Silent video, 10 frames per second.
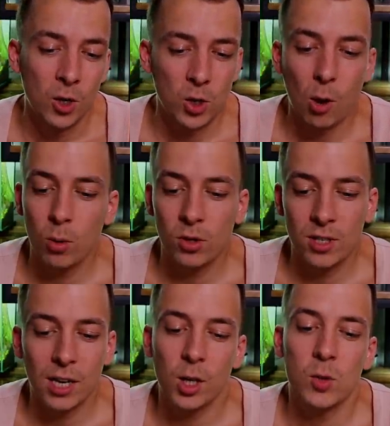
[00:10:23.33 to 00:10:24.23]
So I would
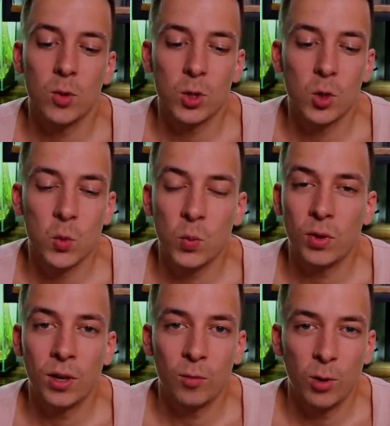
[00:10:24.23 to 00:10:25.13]
take these results
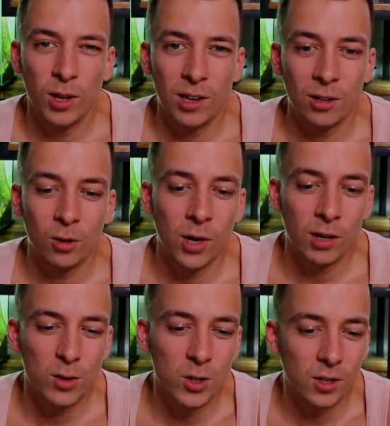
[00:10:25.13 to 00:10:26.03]
with, uh, with a little grain
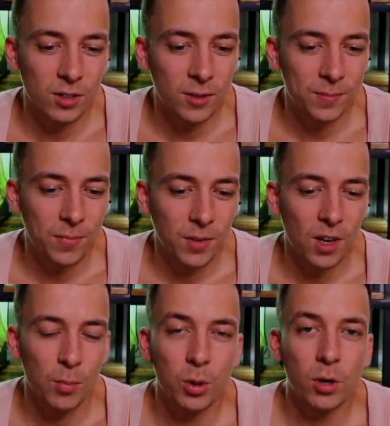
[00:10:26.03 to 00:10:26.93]
of salt.
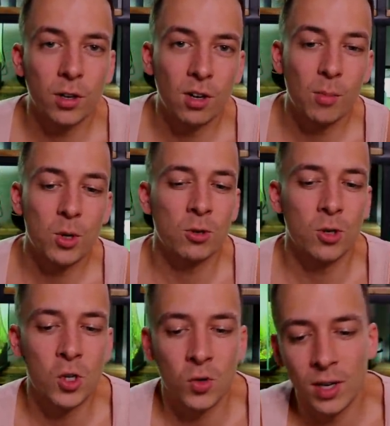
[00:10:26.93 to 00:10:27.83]
I'll put all the numbers on
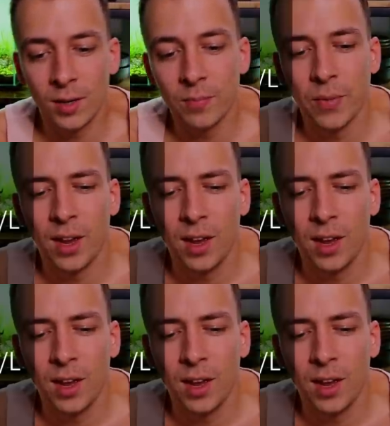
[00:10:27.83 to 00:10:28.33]
the screen.